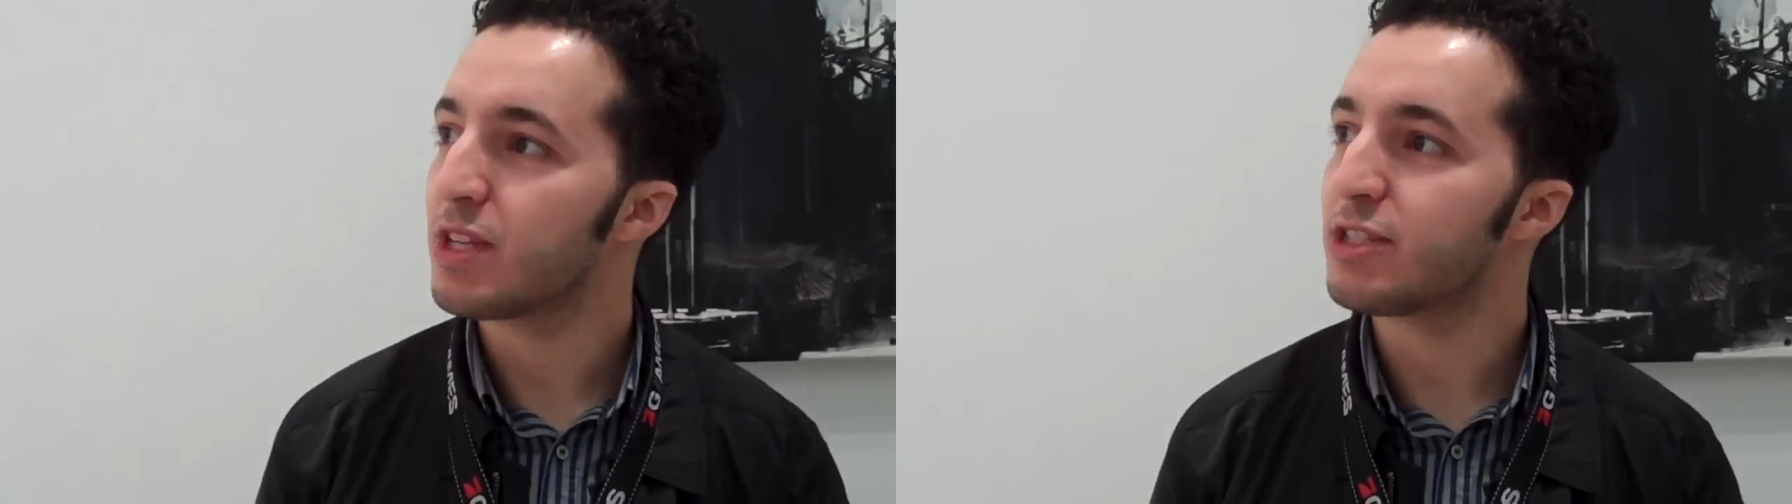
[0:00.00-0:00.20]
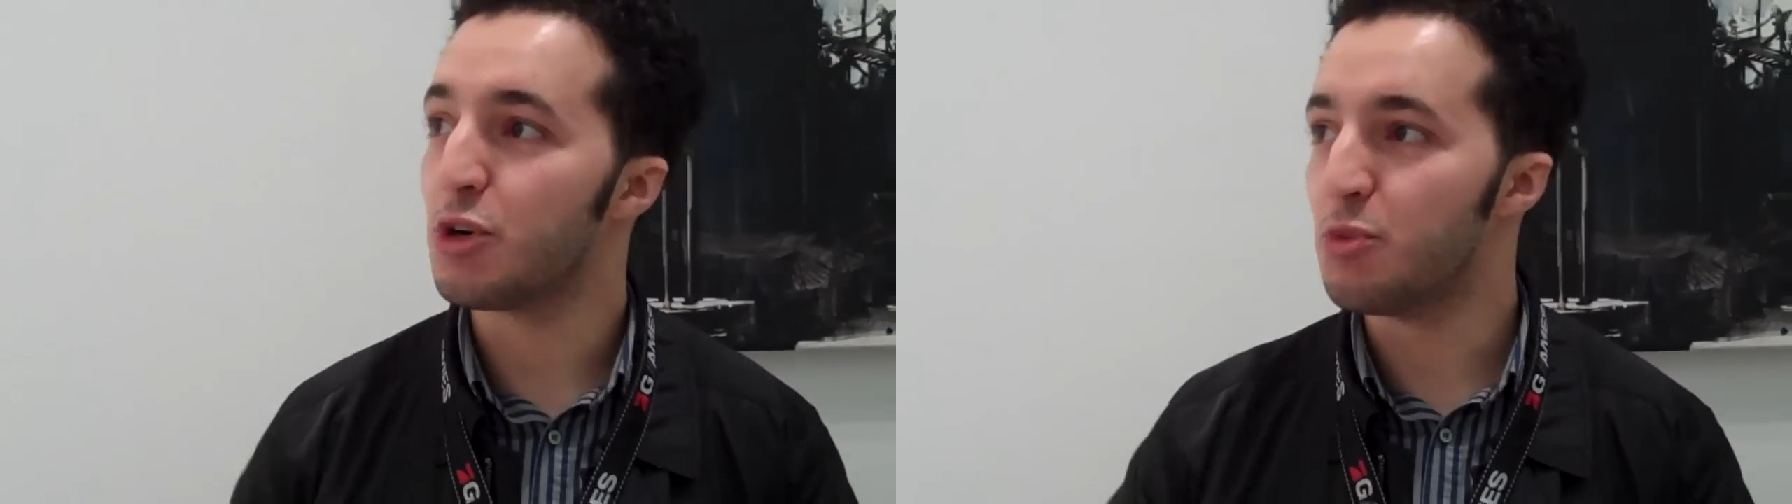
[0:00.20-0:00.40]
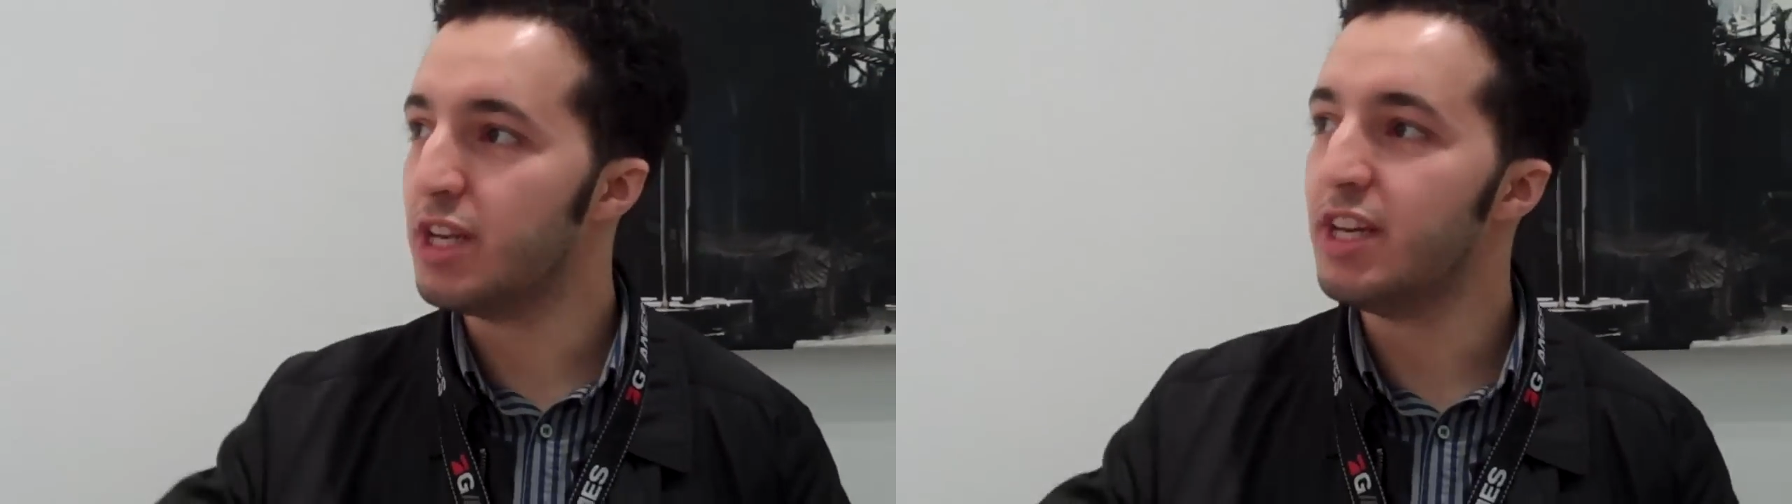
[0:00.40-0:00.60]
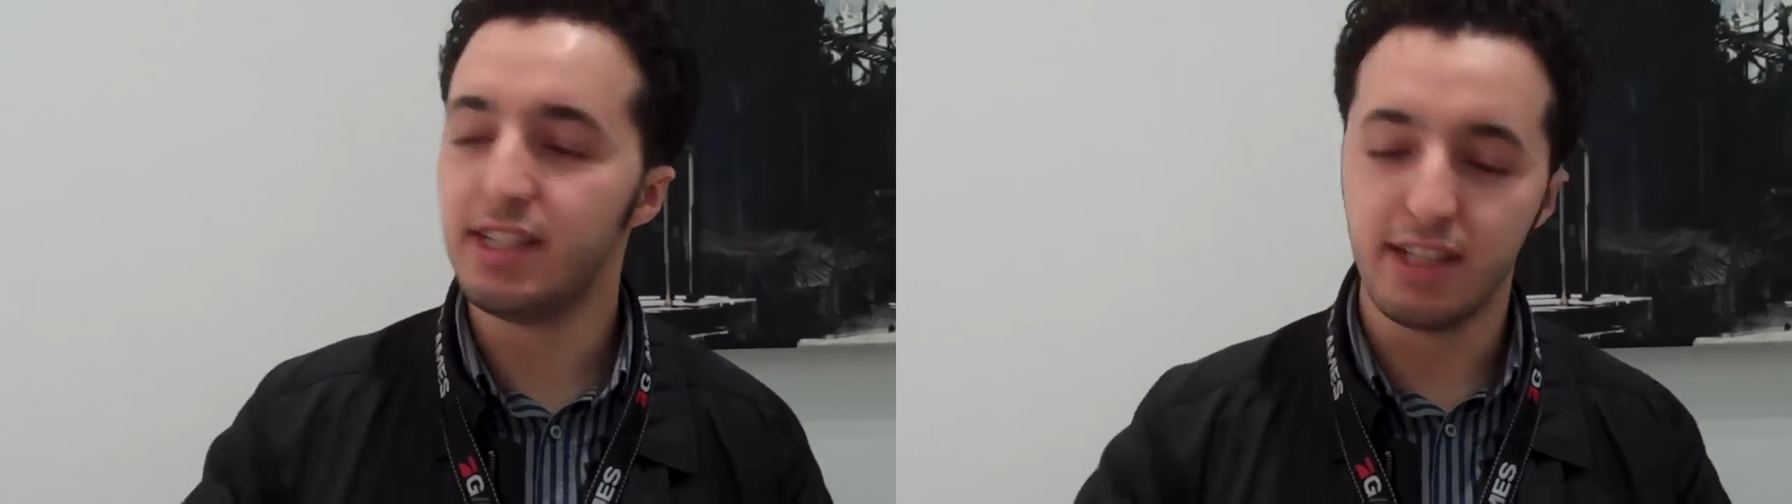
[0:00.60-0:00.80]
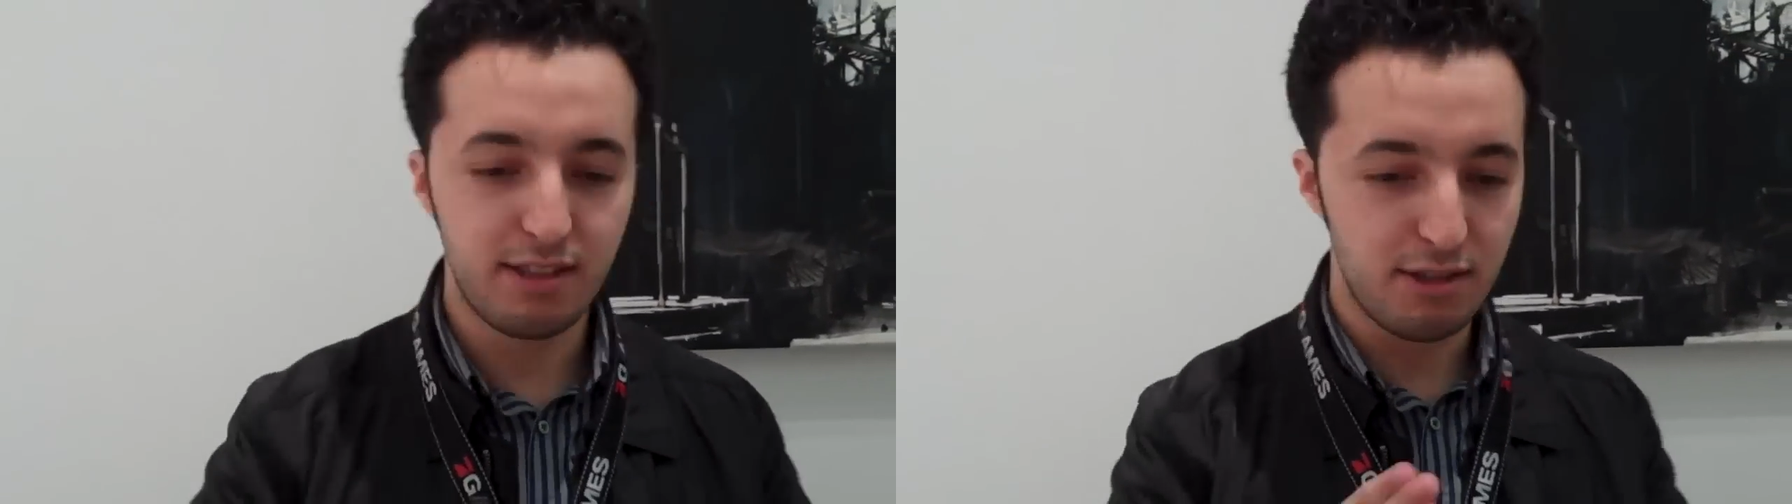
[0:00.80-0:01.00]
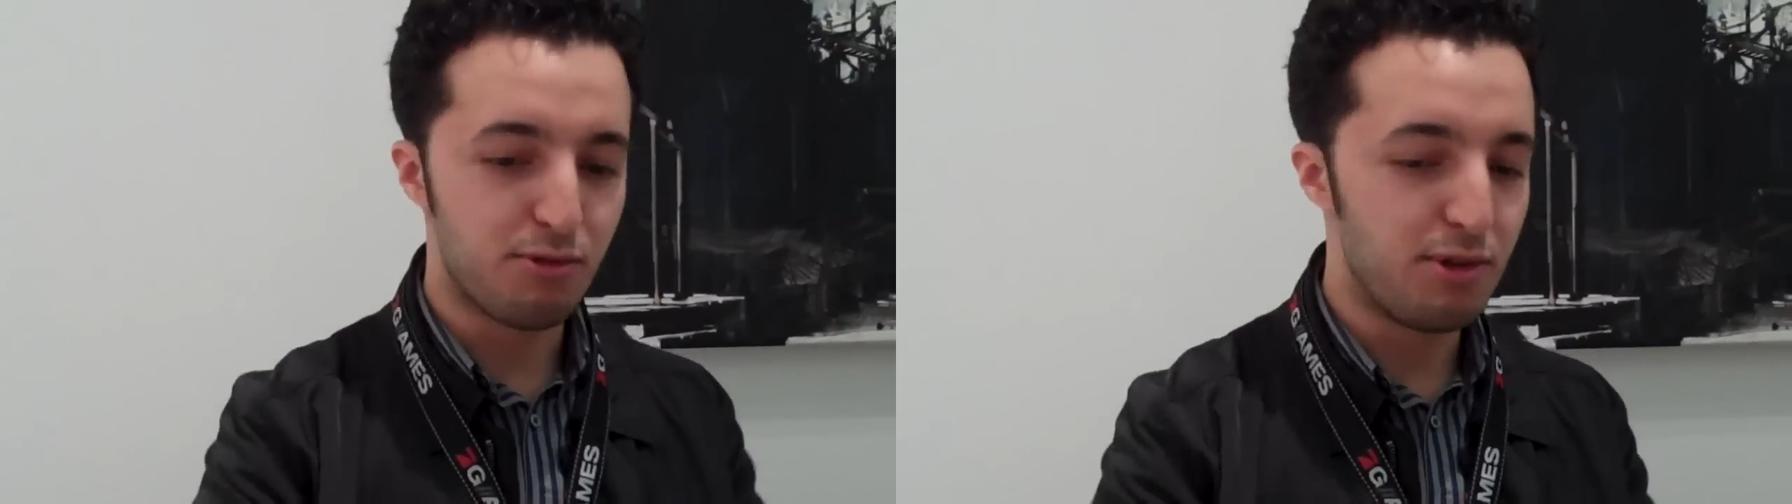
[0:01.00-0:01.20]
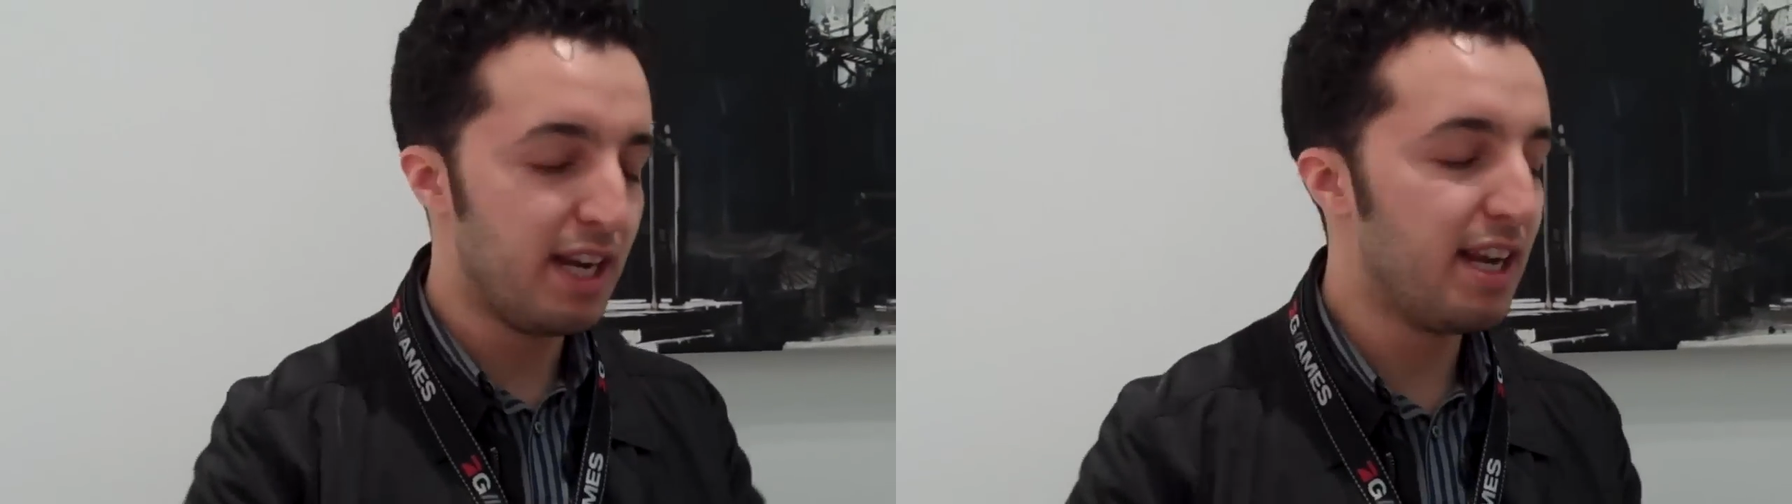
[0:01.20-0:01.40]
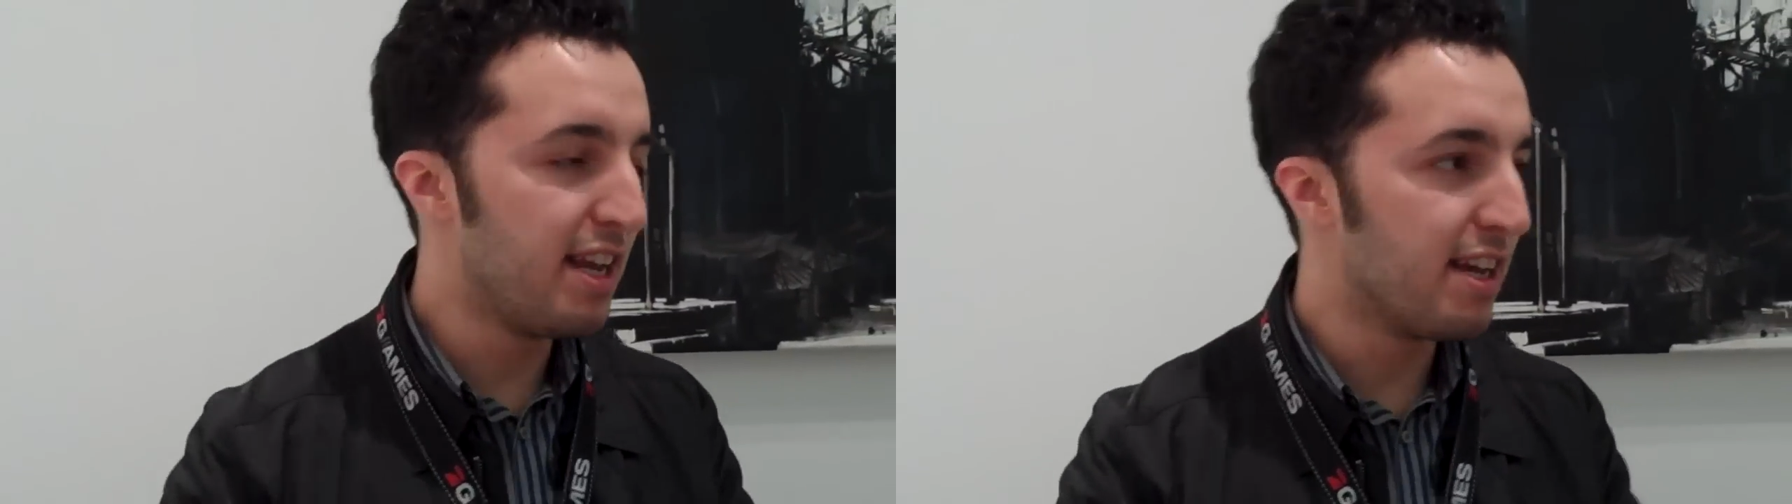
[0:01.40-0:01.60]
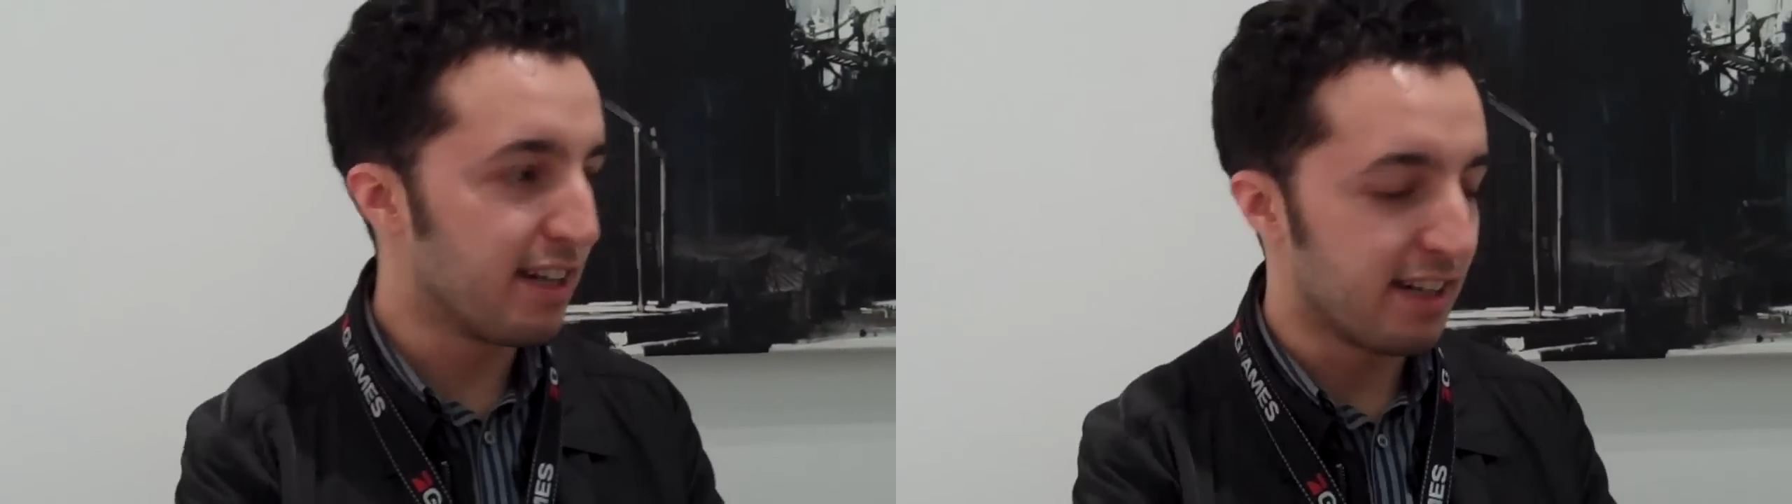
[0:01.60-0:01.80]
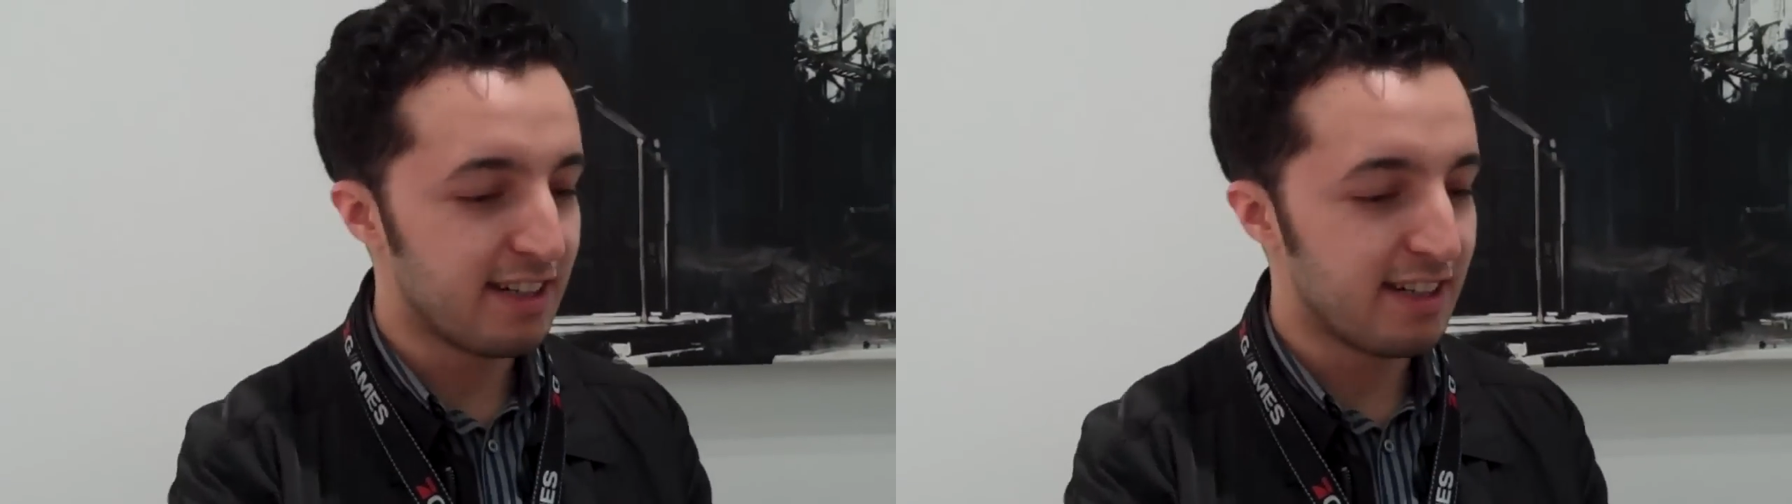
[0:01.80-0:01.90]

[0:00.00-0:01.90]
So we needed to really